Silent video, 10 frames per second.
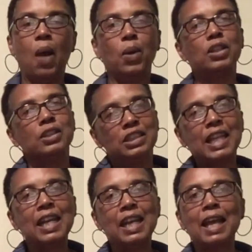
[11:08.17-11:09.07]
Well,
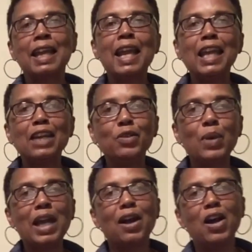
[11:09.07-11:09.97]
Shannon, I can't give
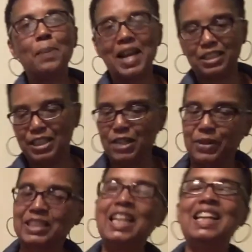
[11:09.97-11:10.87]
away all my
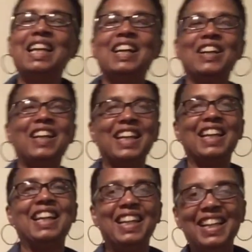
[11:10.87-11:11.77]
secrets.
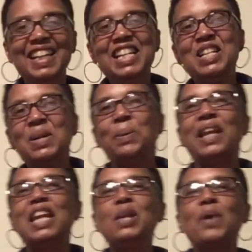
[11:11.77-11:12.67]
Okay.
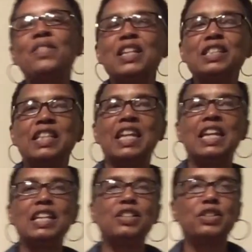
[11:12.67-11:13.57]
But anyway, this
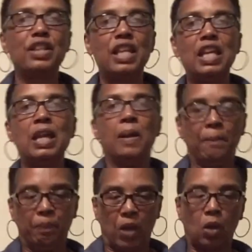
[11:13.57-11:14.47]
is the
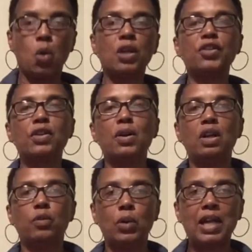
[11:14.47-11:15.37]
cornerstone
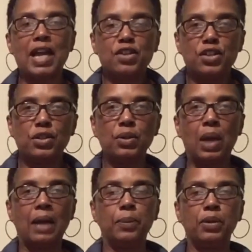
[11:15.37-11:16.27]
of what I do.
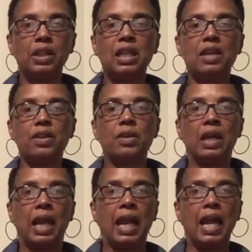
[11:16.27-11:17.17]
I put together
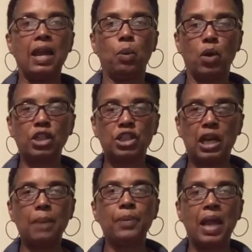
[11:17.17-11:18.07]
a
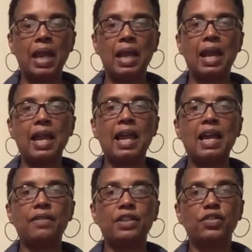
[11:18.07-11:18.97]
workshop, and
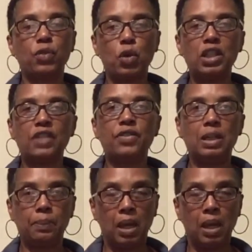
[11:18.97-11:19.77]
it's 4 different